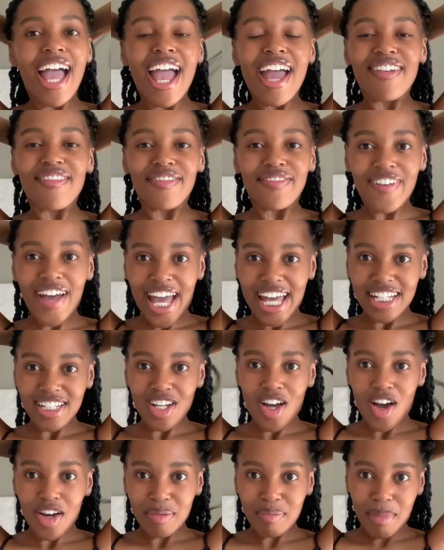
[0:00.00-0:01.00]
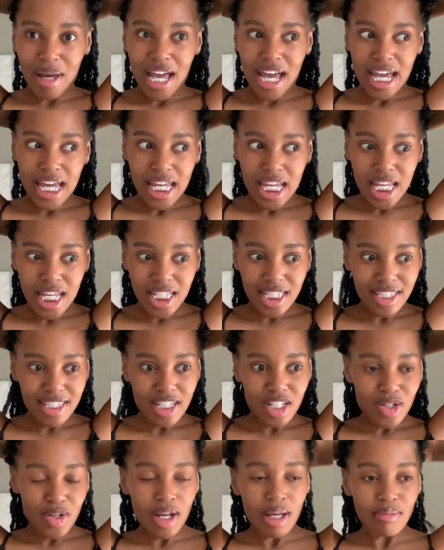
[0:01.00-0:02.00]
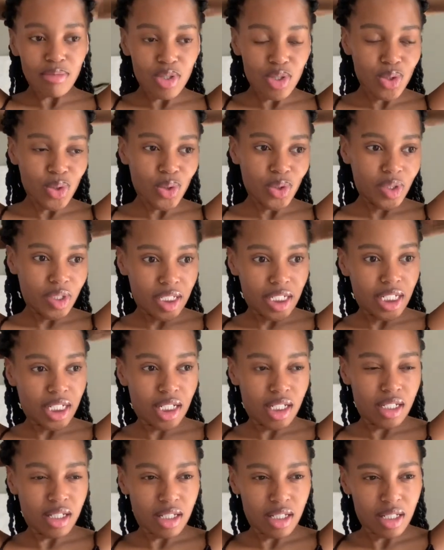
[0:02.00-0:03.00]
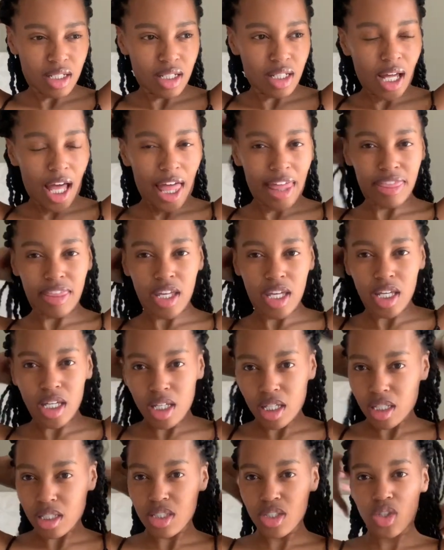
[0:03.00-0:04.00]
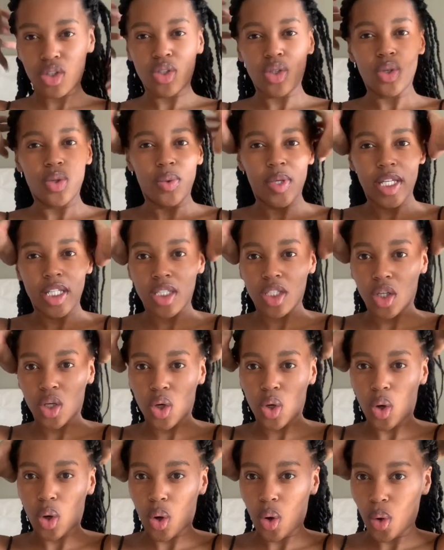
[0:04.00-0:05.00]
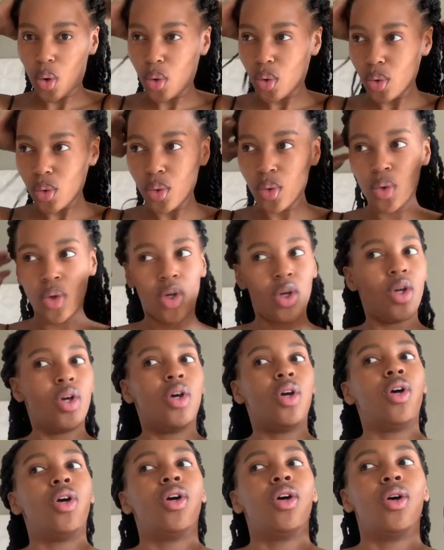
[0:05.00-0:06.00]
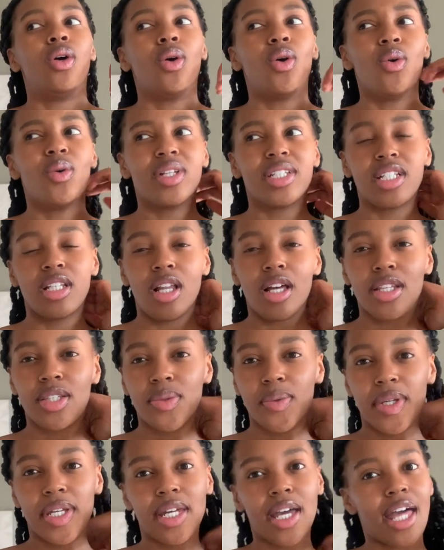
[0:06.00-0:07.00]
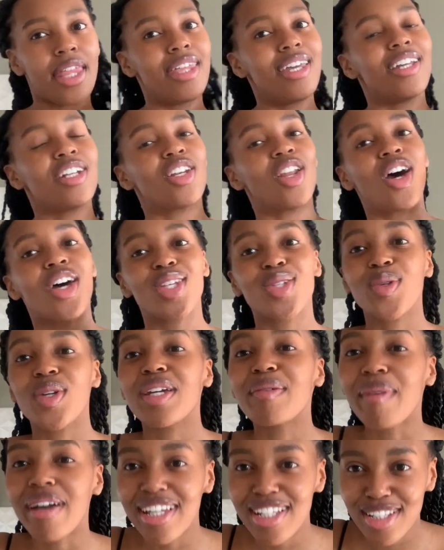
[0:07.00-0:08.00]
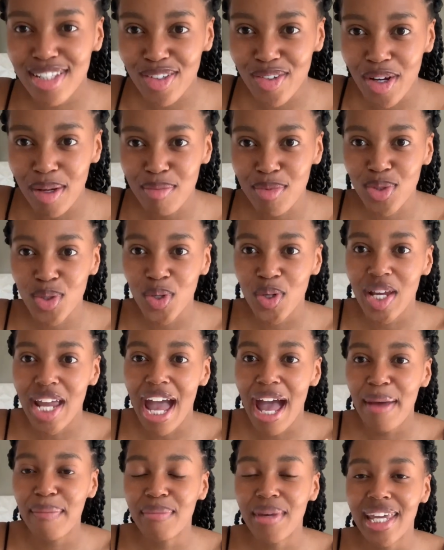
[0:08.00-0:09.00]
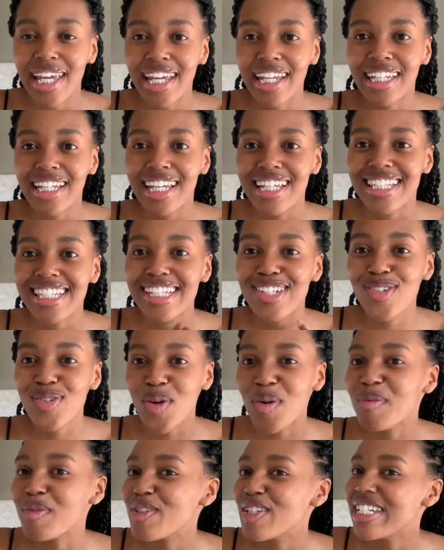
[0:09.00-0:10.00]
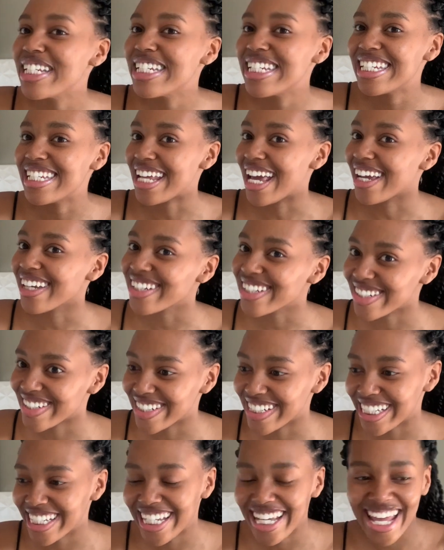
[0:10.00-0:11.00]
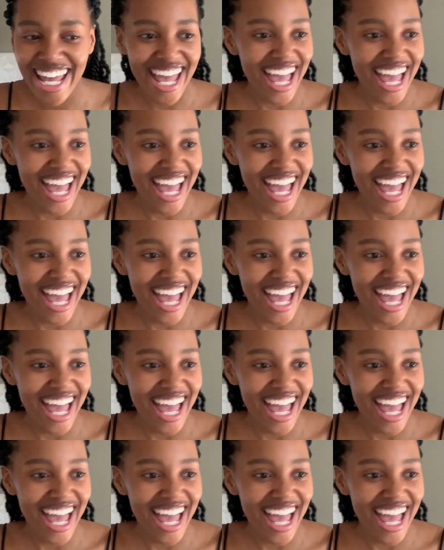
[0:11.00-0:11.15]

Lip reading: In fact, on my Instagram story, I think 2 weeks ago, or was it last week? I think last week in my Instagram story, I made a strawberry daiquiri.